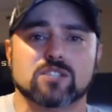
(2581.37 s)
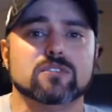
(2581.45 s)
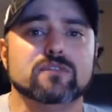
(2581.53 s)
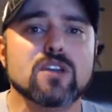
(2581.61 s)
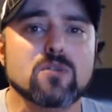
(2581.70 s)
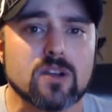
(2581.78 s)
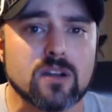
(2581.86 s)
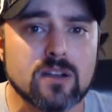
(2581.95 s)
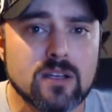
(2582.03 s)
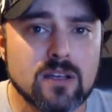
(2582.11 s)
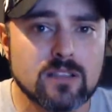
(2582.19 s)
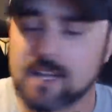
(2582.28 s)
reviewer.
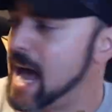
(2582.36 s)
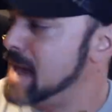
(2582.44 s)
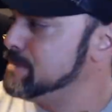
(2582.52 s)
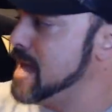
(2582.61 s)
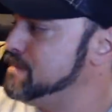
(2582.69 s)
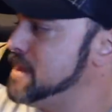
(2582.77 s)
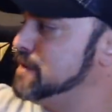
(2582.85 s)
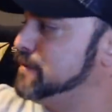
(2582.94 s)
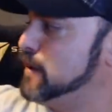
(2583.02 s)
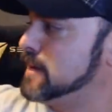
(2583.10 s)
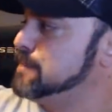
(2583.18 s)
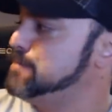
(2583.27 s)
The guy may be a
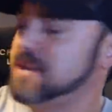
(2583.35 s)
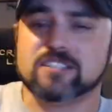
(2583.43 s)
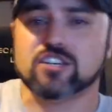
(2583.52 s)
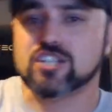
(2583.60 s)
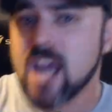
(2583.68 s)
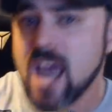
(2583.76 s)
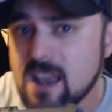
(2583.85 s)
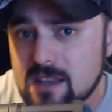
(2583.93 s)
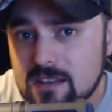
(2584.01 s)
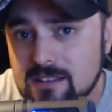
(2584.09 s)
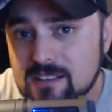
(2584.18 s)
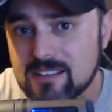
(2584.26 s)
fucking piece of shit.
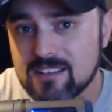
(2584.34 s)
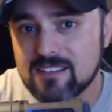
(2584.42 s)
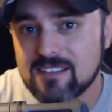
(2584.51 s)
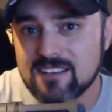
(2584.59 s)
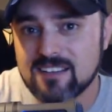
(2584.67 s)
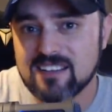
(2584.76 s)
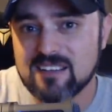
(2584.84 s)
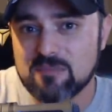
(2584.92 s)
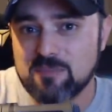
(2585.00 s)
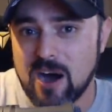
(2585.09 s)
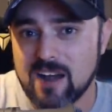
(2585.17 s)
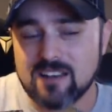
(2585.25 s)

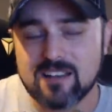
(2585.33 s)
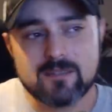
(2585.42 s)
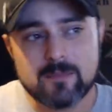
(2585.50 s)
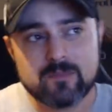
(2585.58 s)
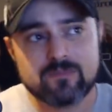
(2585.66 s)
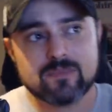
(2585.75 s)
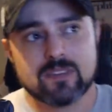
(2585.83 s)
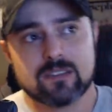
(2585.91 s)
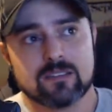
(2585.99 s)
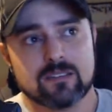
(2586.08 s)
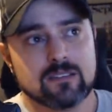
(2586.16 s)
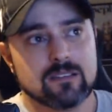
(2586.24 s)
But
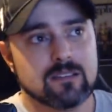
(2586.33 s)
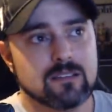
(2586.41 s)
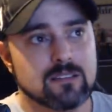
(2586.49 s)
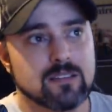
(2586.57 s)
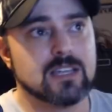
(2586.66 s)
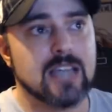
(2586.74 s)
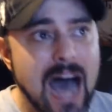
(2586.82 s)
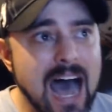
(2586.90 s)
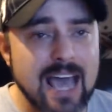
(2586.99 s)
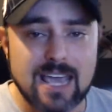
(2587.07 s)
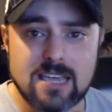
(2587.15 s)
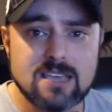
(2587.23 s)
the
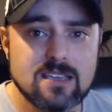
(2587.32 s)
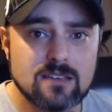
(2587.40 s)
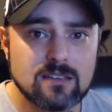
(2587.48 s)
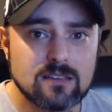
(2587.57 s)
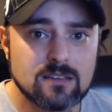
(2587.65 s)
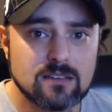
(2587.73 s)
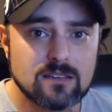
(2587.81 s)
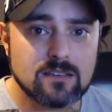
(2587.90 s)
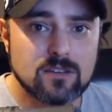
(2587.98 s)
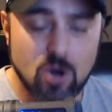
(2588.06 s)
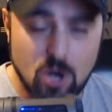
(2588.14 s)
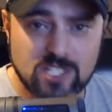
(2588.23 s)
guy
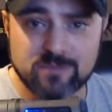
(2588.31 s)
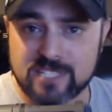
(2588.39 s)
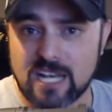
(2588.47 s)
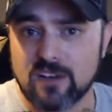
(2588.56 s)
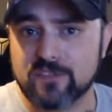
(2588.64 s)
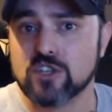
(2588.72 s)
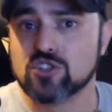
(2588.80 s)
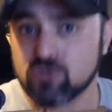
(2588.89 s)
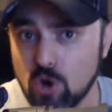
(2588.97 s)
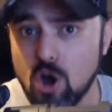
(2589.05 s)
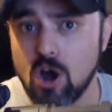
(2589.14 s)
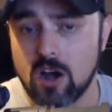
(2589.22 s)
calls himself the
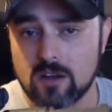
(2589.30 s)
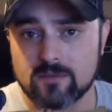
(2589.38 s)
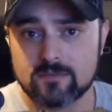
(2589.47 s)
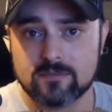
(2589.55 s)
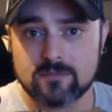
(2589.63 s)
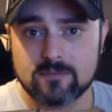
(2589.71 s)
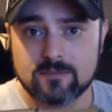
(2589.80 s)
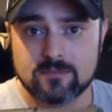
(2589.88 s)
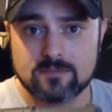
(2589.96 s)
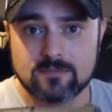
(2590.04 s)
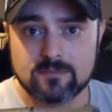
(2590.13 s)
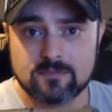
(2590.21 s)
Draw.
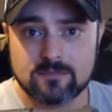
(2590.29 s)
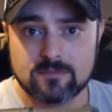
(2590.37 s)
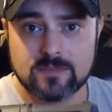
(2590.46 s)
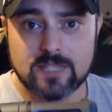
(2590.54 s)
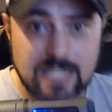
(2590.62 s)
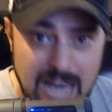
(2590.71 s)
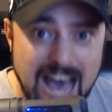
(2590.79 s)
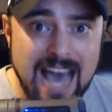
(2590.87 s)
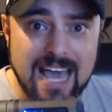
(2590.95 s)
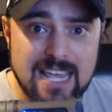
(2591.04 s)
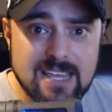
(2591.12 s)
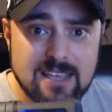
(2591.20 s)
The
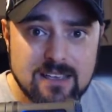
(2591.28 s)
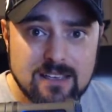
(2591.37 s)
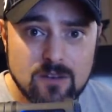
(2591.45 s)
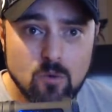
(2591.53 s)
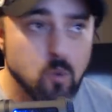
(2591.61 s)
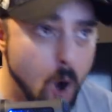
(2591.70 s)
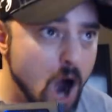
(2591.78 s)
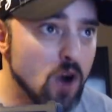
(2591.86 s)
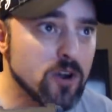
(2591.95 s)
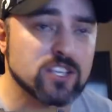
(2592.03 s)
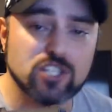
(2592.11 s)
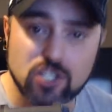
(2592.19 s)
guy
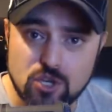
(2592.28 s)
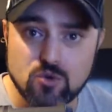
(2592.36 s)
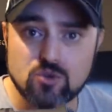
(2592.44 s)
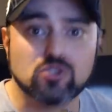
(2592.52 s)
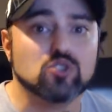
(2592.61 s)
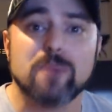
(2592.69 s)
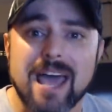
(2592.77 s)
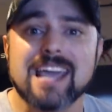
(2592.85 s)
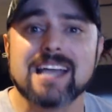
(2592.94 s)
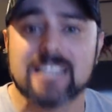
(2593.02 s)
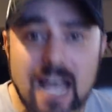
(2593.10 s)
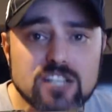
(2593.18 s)
warrants you to pay
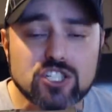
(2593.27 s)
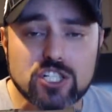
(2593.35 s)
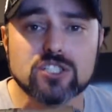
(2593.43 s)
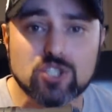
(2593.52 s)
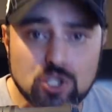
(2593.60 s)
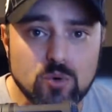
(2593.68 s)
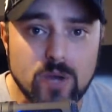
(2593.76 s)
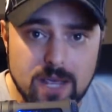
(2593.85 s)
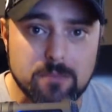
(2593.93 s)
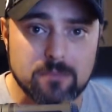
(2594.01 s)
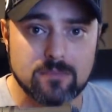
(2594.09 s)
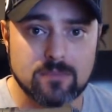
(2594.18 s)
attention to
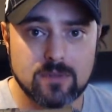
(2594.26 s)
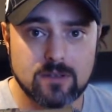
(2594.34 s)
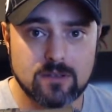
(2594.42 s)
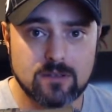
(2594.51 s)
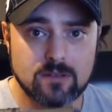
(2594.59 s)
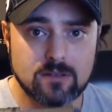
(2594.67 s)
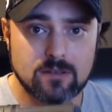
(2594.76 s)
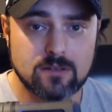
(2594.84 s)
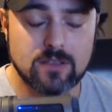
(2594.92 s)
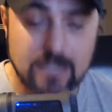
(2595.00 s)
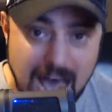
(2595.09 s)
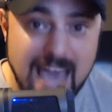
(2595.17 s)
him.
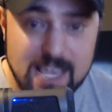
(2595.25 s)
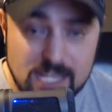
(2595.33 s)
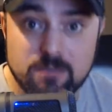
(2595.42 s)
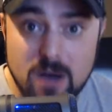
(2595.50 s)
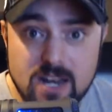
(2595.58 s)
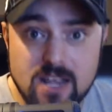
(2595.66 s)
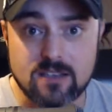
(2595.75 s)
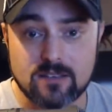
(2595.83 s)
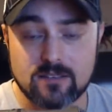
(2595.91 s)
The guy is money.